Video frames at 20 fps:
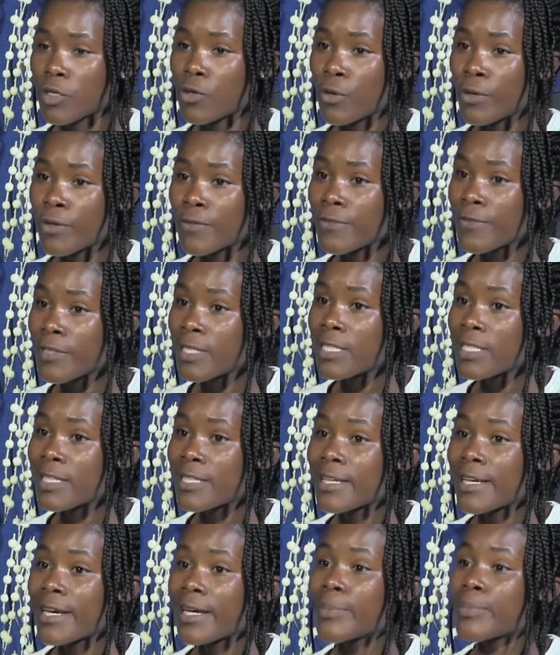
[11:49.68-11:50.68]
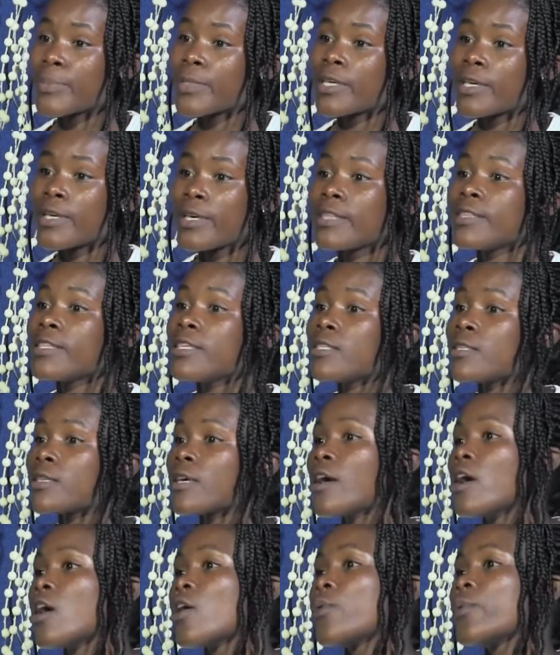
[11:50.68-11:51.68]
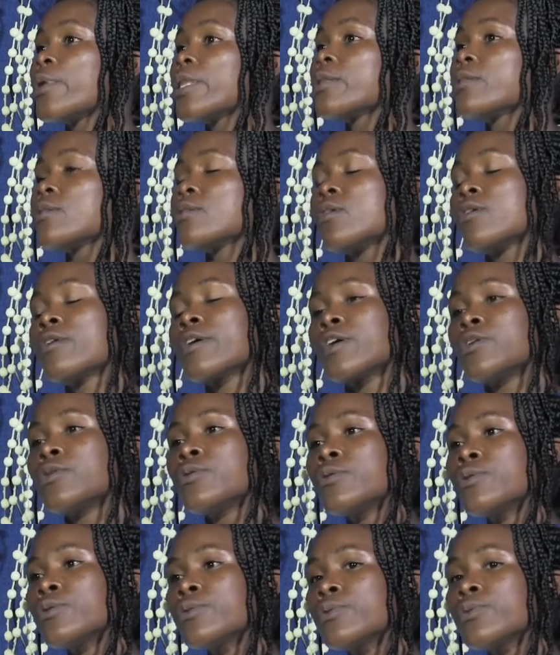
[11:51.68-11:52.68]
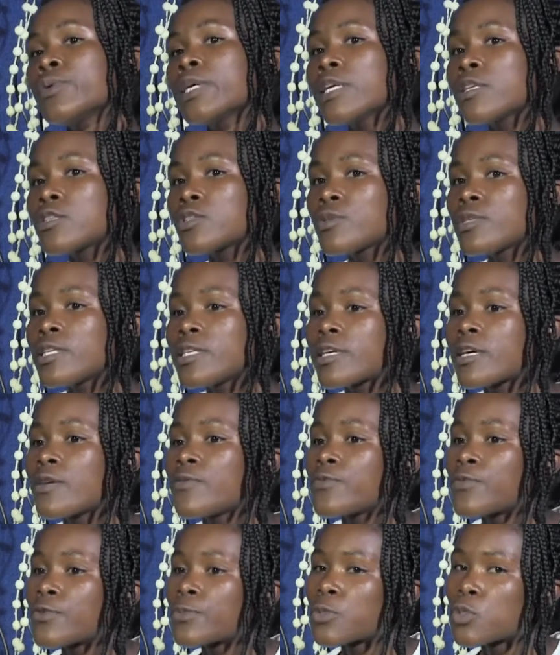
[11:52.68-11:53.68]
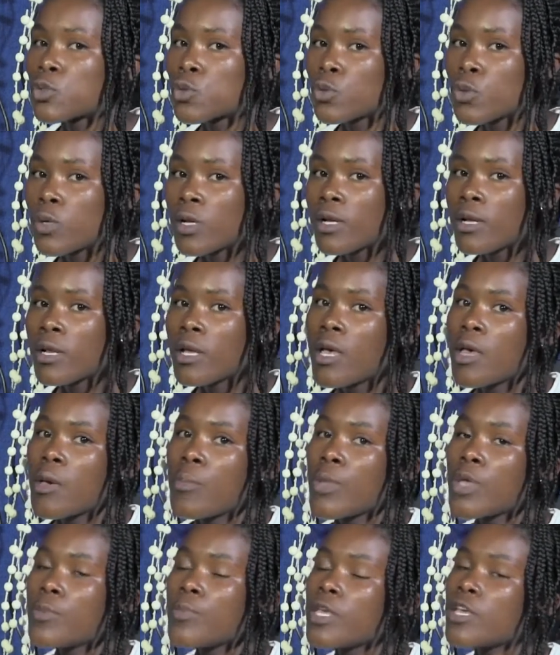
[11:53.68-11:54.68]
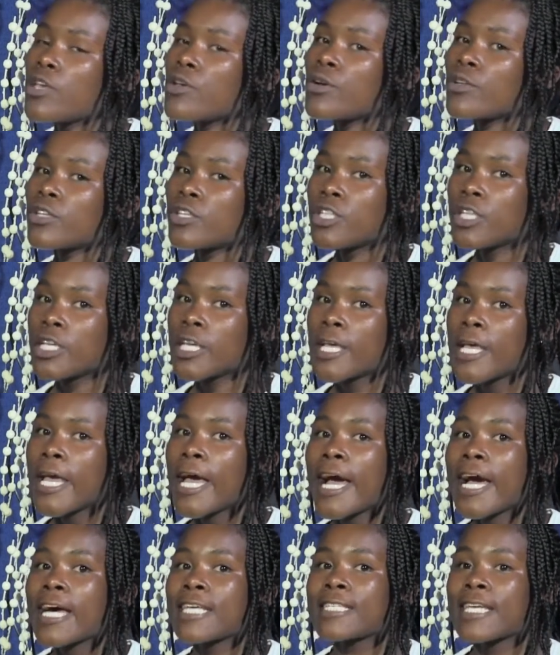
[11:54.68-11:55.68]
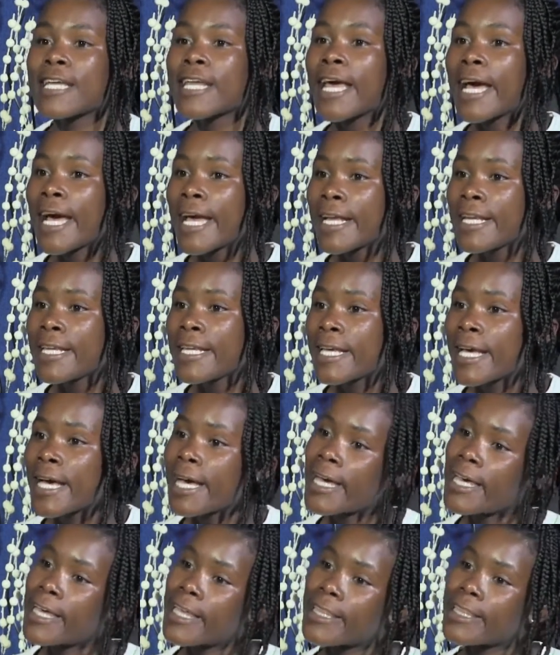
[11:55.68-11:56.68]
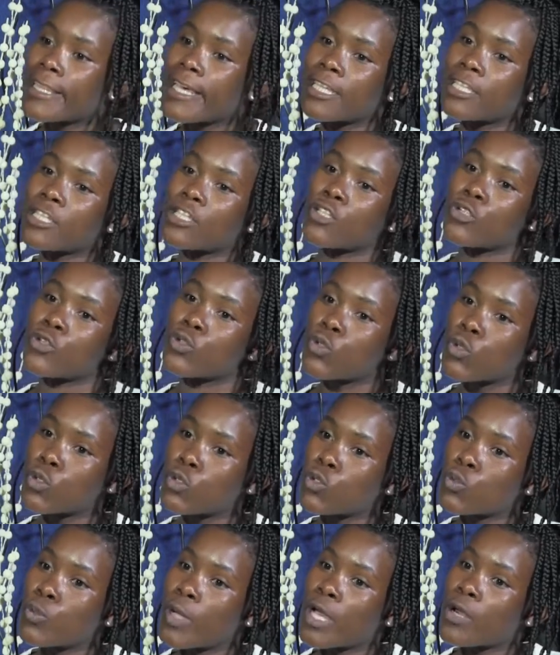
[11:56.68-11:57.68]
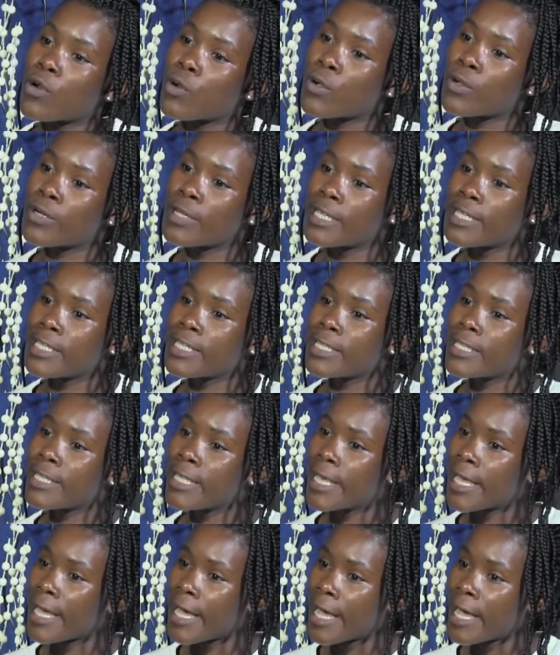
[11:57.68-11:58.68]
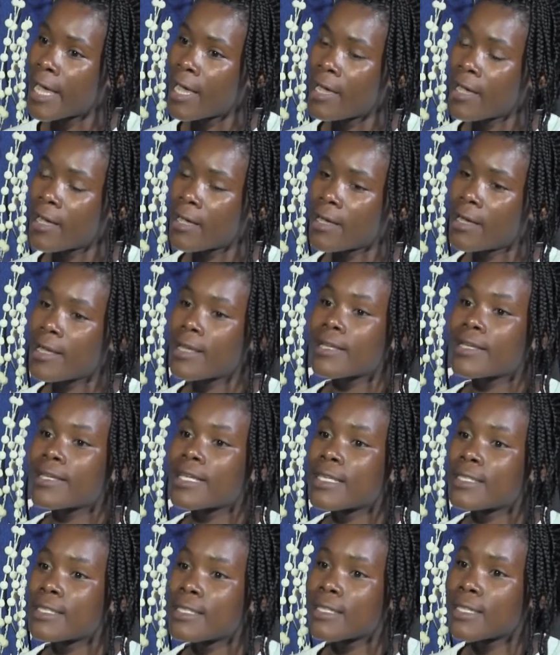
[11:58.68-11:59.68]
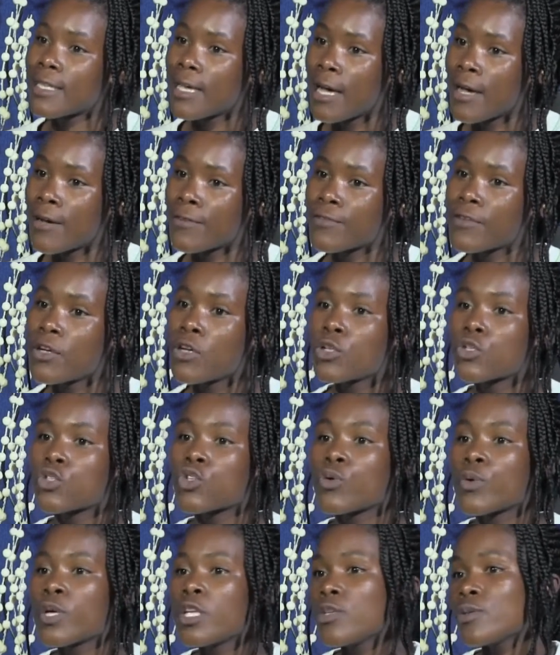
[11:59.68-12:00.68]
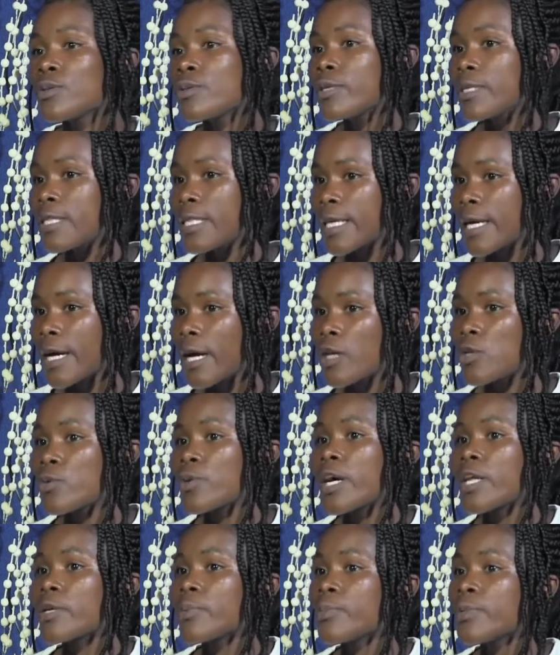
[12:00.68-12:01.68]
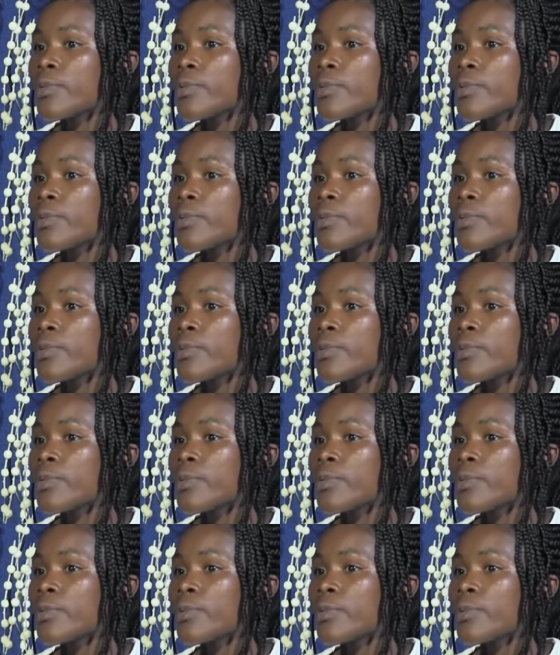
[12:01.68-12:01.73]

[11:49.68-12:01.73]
convinced and happy. And this, when a student comes from school, maybe he or she has an idea that those who are already there doesn't have. So when you go there, you can